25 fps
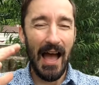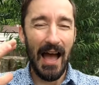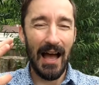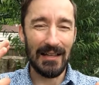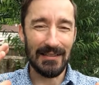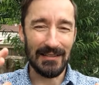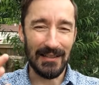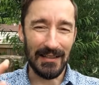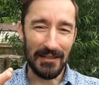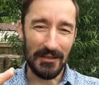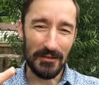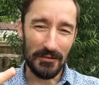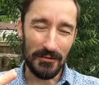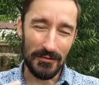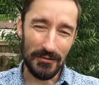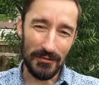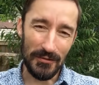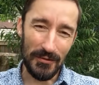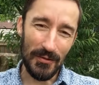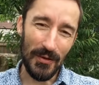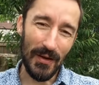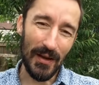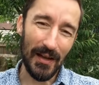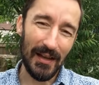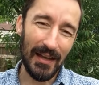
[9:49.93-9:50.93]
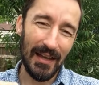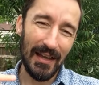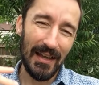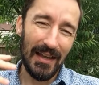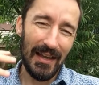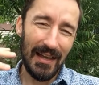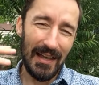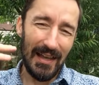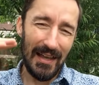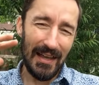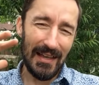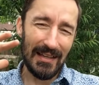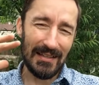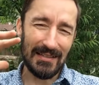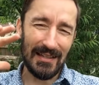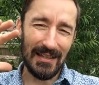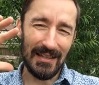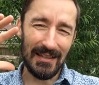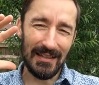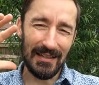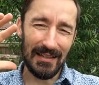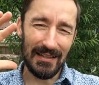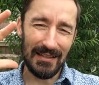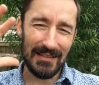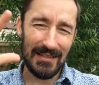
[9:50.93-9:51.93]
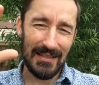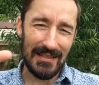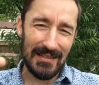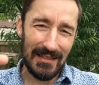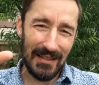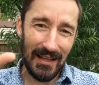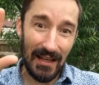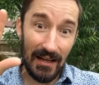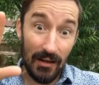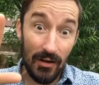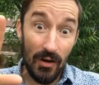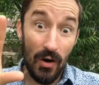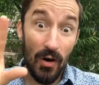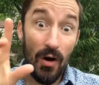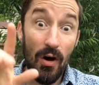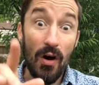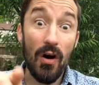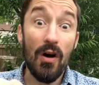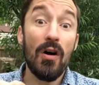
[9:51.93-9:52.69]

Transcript: as I go through it, is that it just kind of go,